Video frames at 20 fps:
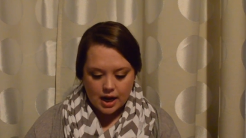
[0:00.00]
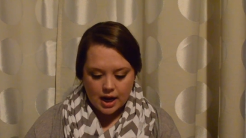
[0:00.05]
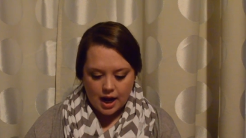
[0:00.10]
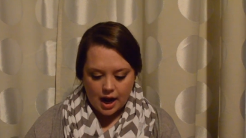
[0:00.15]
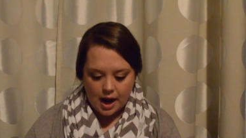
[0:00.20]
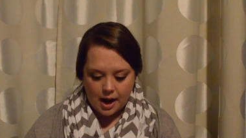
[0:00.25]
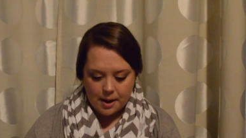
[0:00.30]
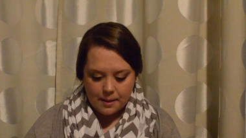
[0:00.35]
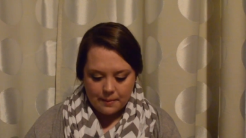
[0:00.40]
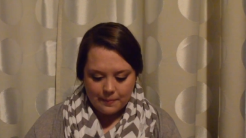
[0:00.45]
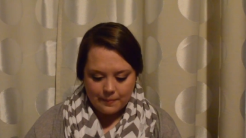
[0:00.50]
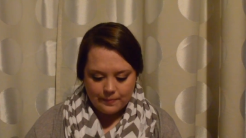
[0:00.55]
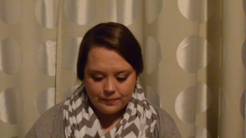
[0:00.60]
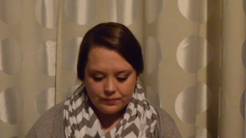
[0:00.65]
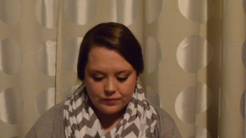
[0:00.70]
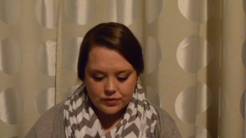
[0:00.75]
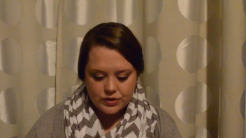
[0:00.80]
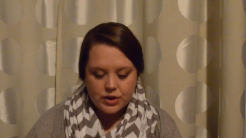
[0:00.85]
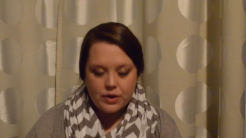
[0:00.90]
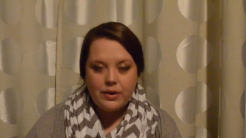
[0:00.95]
Um,
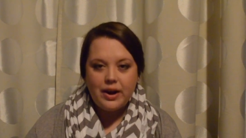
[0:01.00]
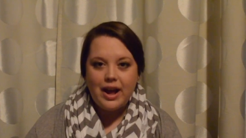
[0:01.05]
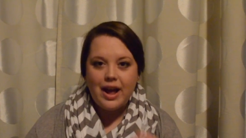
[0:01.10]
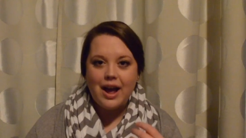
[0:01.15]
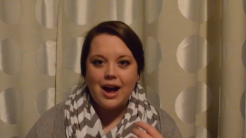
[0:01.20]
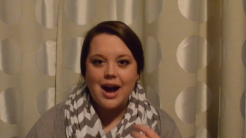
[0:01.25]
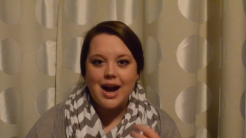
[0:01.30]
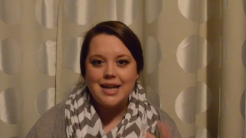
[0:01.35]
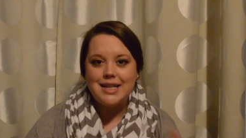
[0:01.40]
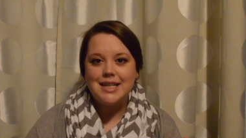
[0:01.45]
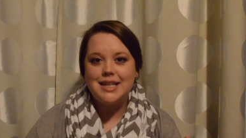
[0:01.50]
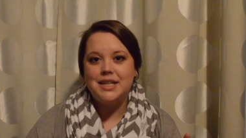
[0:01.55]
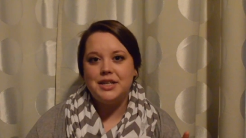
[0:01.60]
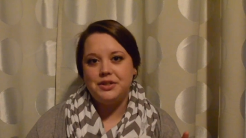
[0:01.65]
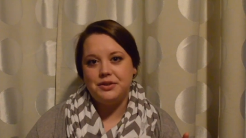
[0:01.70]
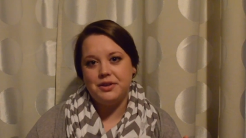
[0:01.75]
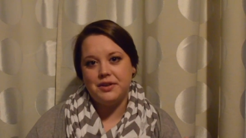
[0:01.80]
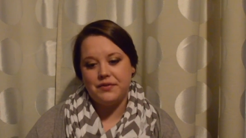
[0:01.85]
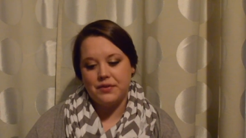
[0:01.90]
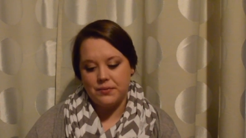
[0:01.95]
so I did it
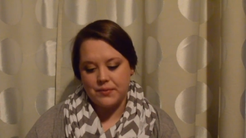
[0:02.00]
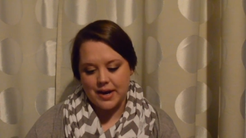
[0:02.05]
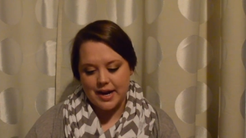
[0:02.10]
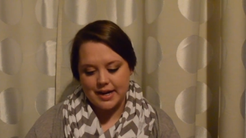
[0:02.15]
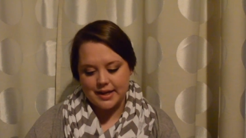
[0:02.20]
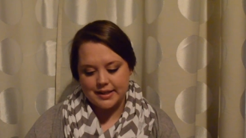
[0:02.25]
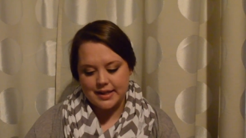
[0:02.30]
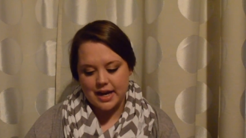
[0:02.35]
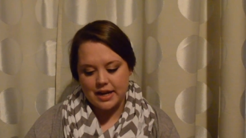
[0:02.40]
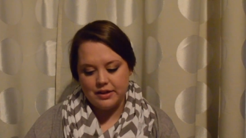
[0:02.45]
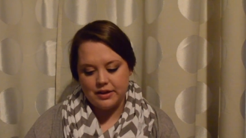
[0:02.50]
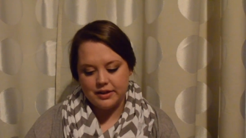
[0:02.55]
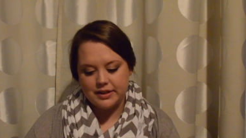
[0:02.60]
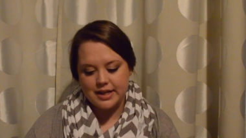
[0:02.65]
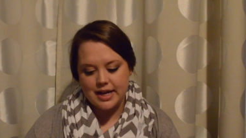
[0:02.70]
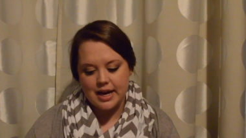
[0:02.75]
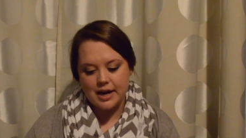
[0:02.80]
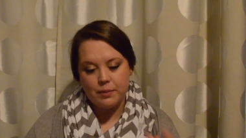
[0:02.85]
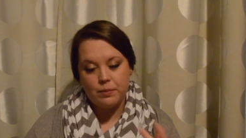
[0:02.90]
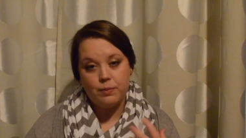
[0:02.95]
two different ways. I looked
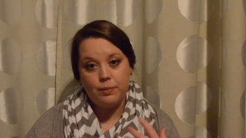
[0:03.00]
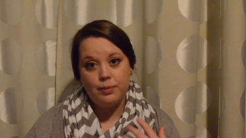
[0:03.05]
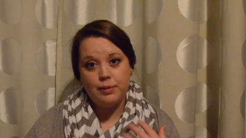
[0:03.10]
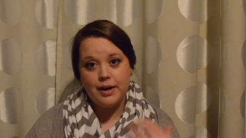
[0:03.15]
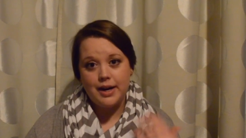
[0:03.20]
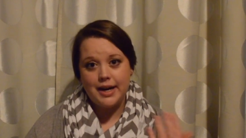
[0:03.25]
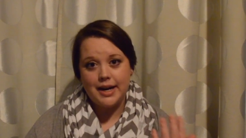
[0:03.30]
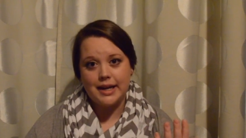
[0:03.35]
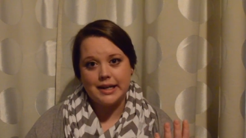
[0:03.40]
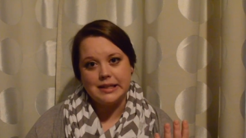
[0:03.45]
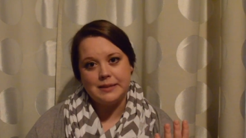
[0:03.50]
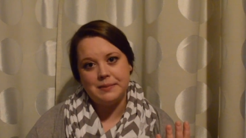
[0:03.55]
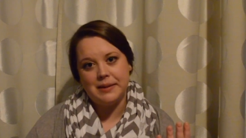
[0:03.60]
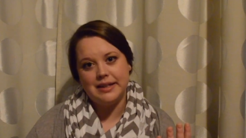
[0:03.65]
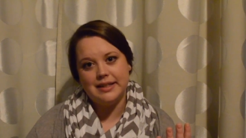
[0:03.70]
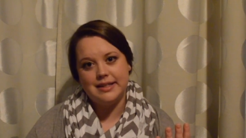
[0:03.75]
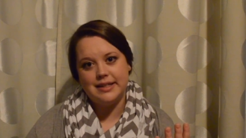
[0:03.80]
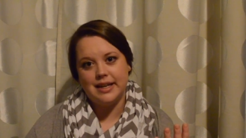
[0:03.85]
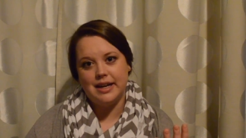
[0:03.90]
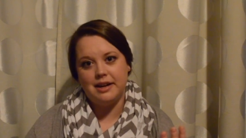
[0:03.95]
at a pretty
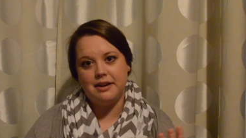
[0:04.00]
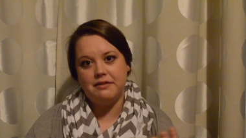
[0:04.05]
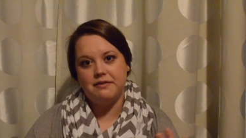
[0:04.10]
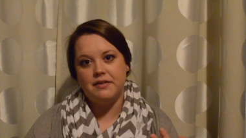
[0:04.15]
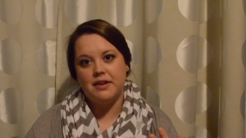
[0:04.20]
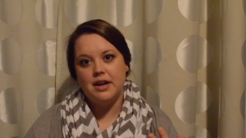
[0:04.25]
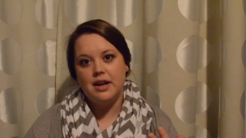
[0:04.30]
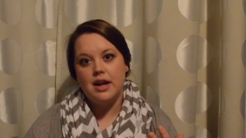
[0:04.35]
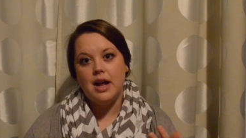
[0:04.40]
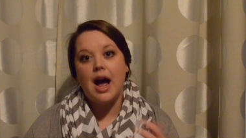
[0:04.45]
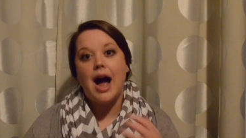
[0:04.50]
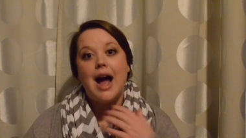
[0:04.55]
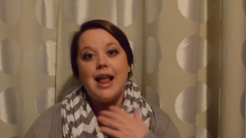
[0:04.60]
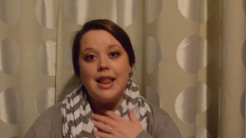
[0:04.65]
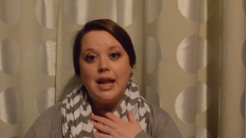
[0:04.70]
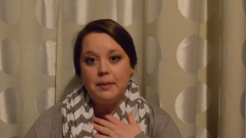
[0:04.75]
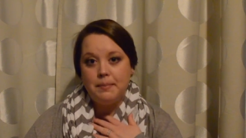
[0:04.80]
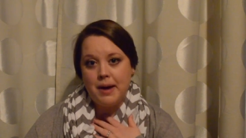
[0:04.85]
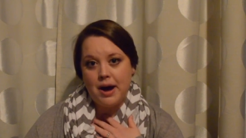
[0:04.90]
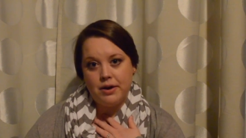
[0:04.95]
expensive, I
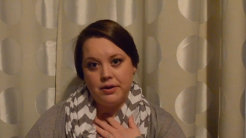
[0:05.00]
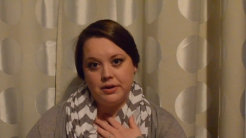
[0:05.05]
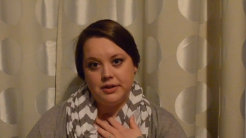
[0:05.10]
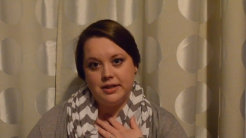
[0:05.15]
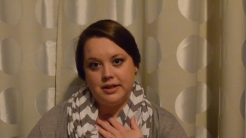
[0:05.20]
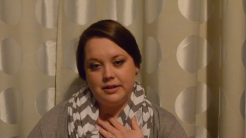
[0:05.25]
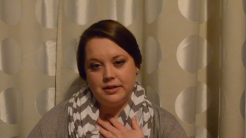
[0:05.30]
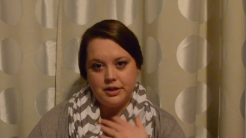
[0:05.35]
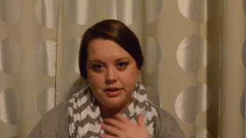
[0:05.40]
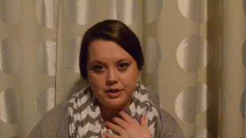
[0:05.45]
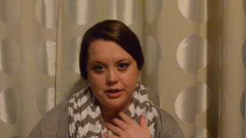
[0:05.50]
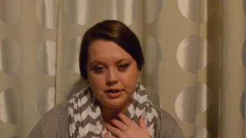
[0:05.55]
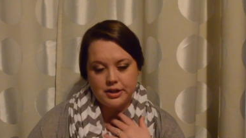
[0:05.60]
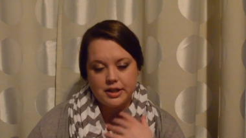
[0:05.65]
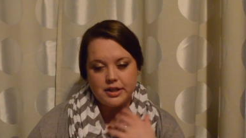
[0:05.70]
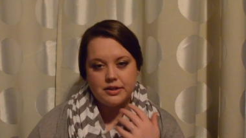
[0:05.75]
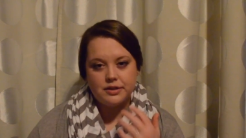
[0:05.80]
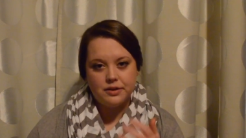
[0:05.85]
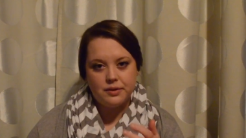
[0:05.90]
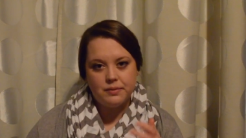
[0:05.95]
like powder
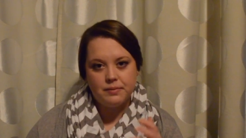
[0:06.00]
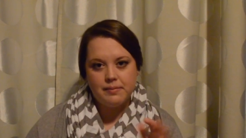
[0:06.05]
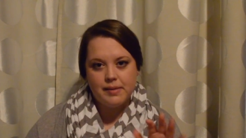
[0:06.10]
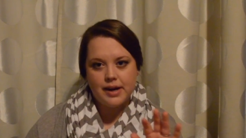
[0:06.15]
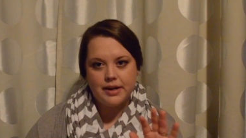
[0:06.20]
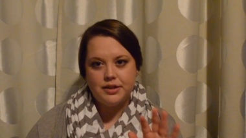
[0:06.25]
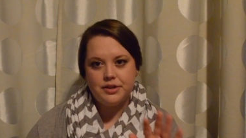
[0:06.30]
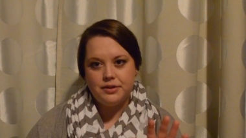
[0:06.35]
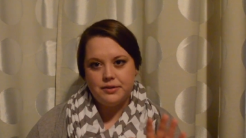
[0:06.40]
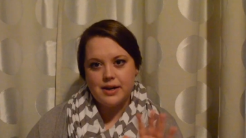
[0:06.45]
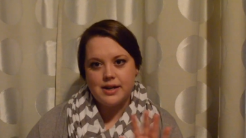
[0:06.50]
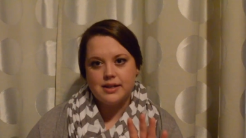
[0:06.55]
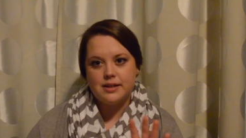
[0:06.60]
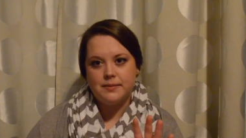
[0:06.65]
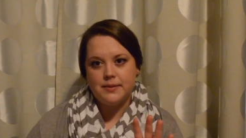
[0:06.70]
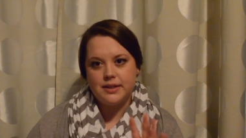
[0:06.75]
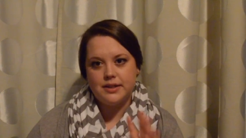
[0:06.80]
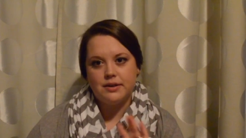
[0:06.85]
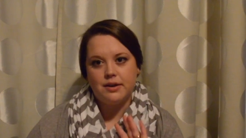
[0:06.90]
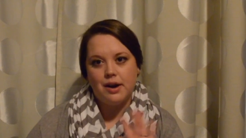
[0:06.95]
detergents, so my two
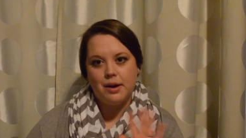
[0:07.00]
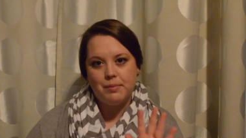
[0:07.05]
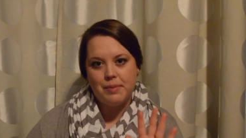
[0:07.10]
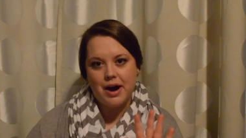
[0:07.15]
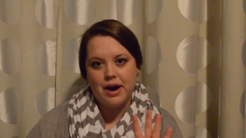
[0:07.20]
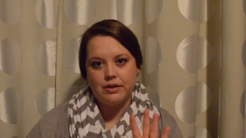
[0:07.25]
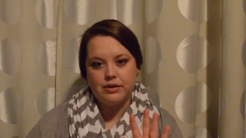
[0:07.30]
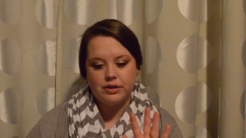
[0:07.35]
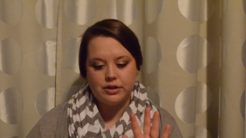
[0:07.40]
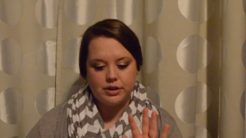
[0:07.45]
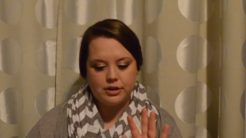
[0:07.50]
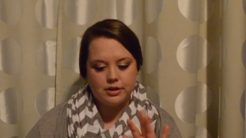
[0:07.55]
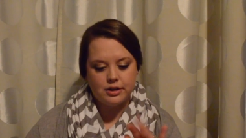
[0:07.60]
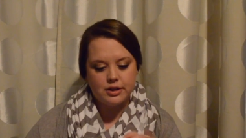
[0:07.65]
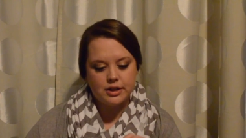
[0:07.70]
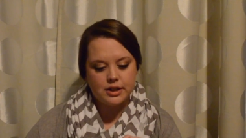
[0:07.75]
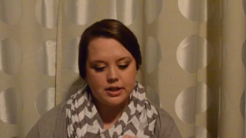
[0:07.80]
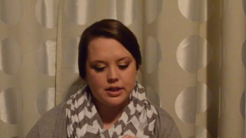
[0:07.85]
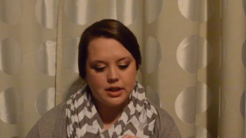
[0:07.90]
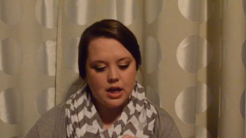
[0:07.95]
estimates are on powder
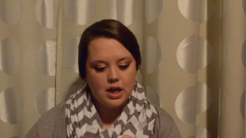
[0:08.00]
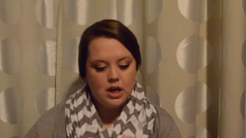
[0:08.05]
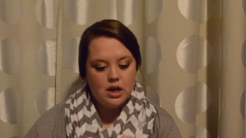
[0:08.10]
detergents.